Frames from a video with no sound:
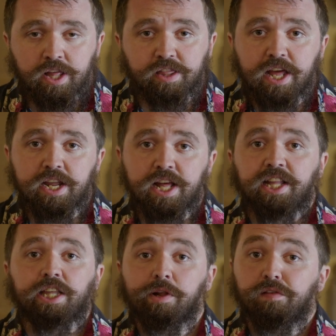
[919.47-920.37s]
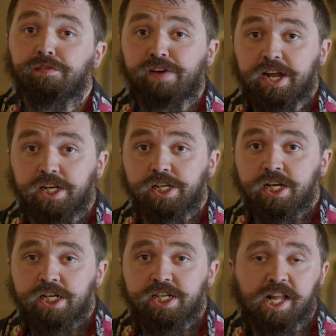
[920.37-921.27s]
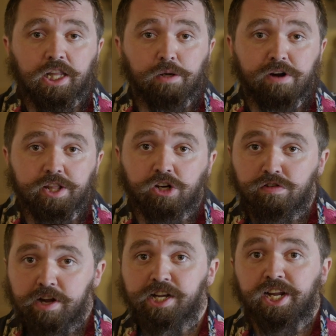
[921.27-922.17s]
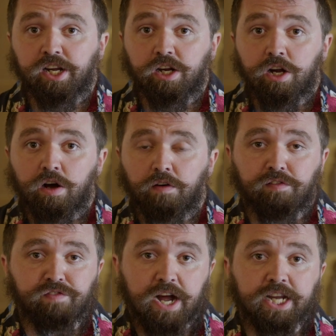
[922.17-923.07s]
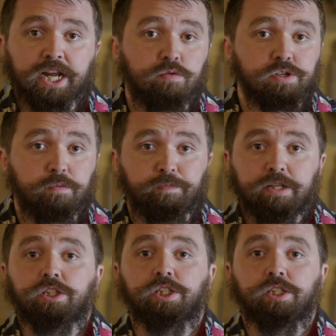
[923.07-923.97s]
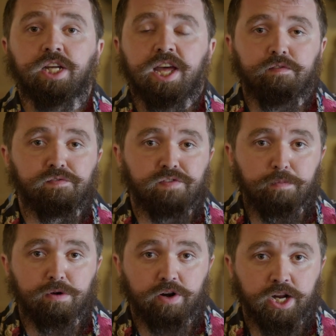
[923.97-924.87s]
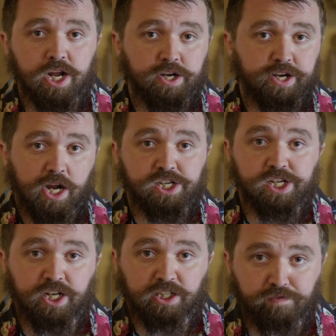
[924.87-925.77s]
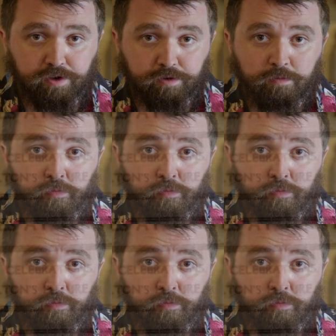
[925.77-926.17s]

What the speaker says: Then there was a fete to celebrate the christening of the Viscount Milton in February 1911,